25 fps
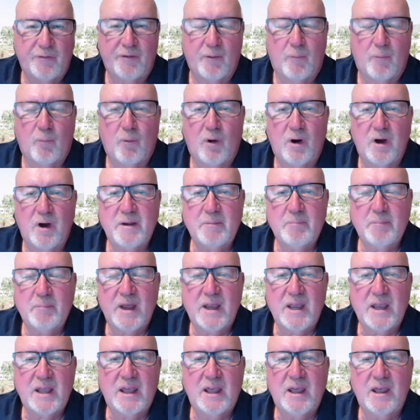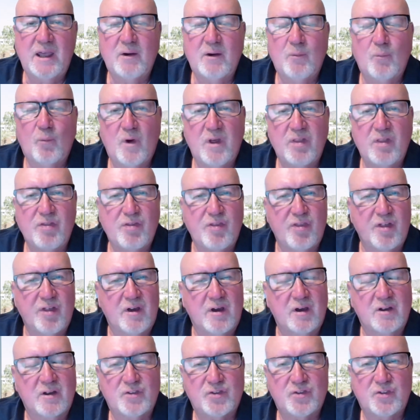winemaking with
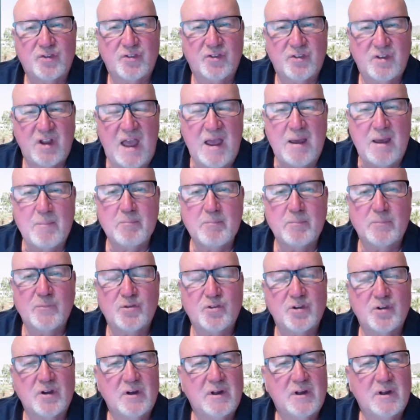the stems